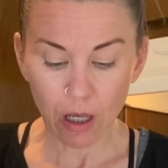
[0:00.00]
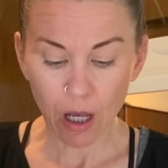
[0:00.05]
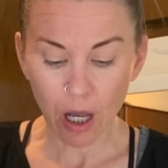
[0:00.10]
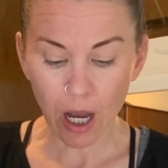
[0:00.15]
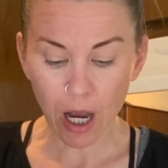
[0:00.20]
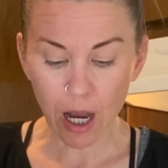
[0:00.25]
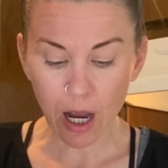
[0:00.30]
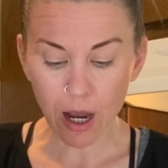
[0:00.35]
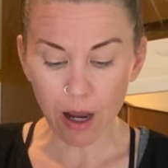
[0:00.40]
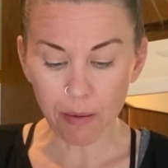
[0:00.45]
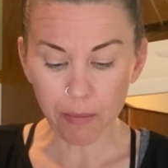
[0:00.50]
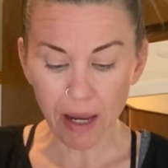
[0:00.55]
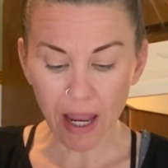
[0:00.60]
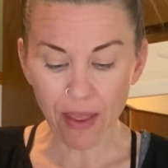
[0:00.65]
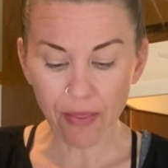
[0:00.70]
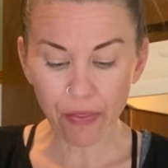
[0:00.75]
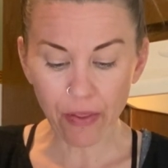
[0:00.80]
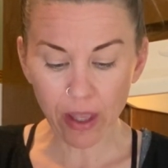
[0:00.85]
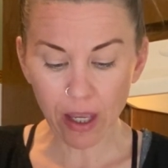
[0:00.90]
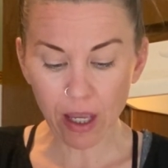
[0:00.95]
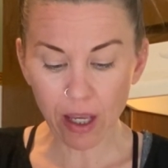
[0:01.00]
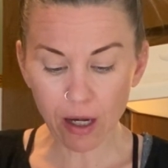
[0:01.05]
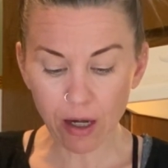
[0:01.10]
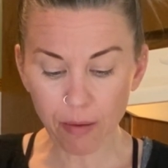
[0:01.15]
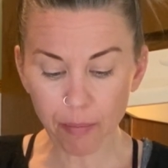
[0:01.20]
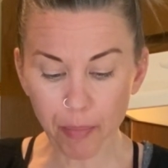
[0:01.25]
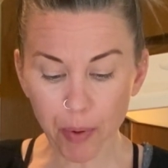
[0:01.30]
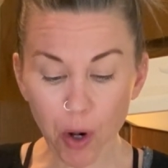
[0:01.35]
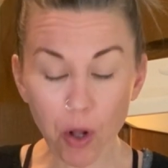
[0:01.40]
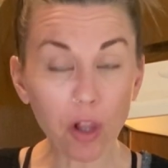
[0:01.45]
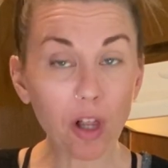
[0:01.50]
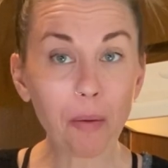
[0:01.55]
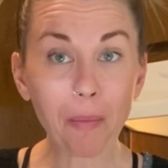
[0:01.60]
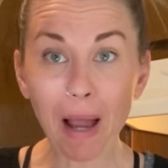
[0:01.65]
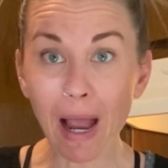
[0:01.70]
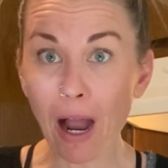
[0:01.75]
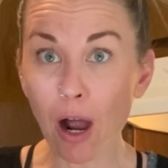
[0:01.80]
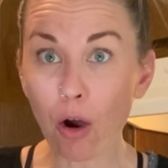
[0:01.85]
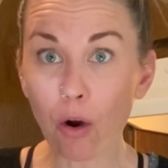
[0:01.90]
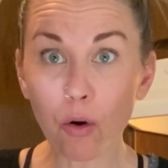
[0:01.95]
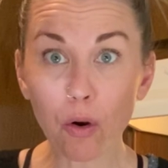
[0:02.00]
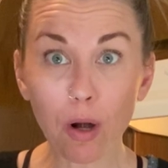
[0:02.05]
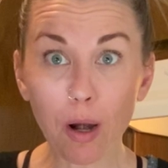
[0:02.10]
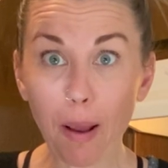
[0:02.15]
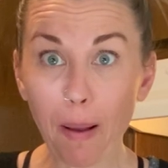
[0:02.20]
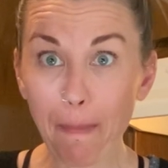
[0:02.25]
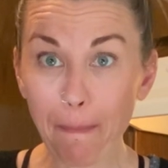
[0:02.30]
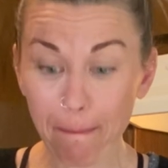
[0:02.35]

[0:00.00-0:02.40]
And then pull them out,